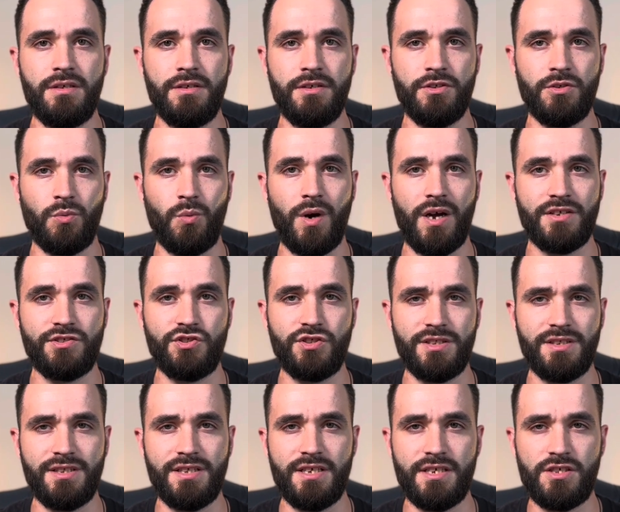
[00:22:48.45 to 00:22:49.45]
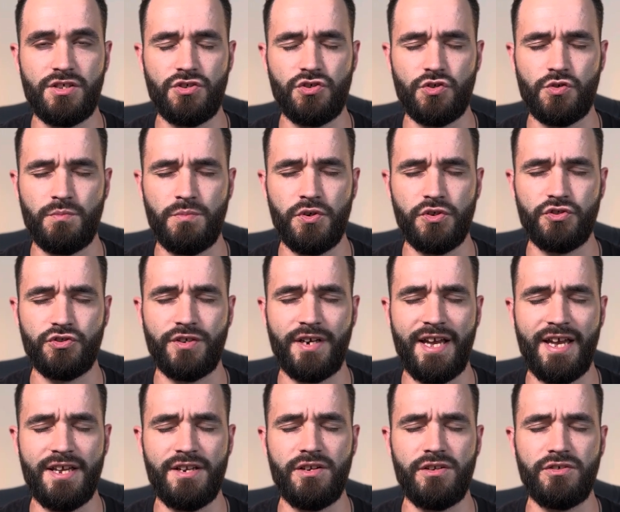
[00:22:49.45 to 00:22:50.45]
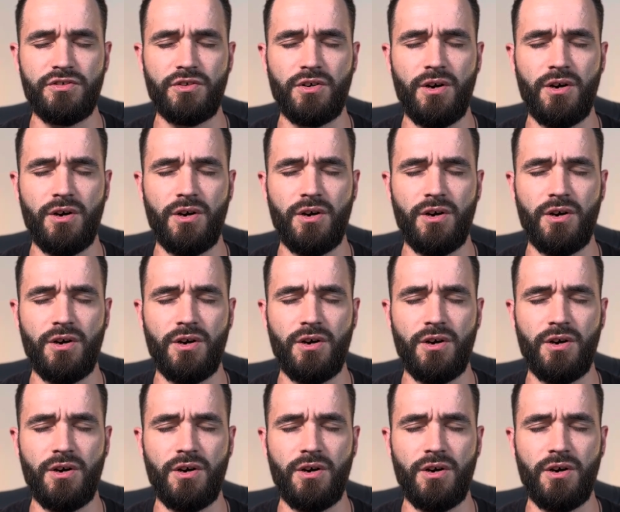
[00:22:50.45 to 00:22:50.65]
you're watching this, just put your hand on your